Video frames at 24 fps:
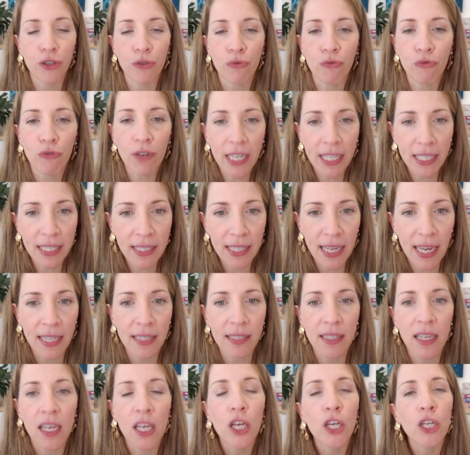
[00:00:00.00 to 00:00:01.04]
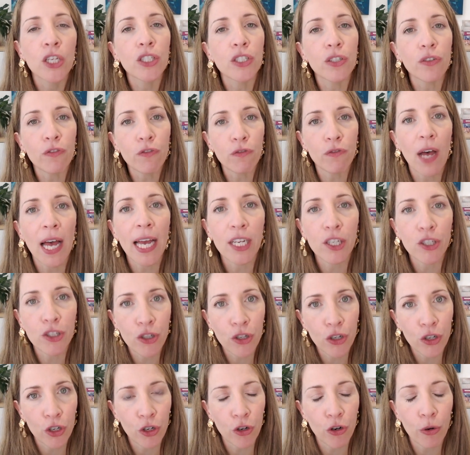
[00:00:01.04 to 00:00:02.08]
to reassess, to
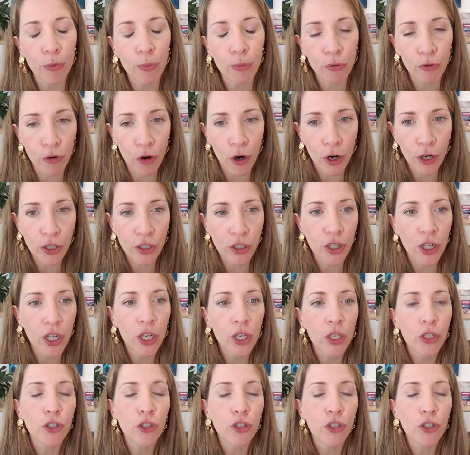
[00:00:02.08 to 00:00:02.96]
fine-tune your approach